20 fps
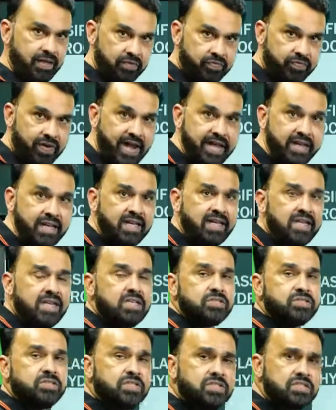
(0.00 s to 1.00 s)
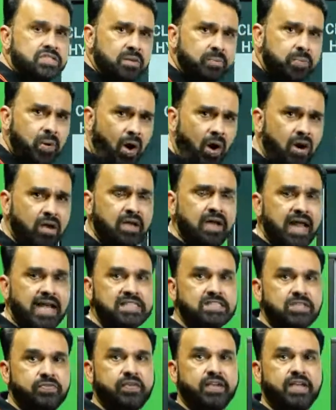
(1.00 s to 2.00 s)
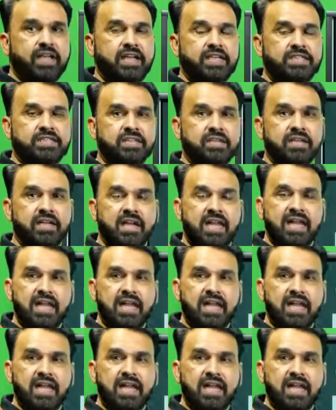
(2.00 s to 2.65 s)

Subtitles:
Fine. So this is the broad classification.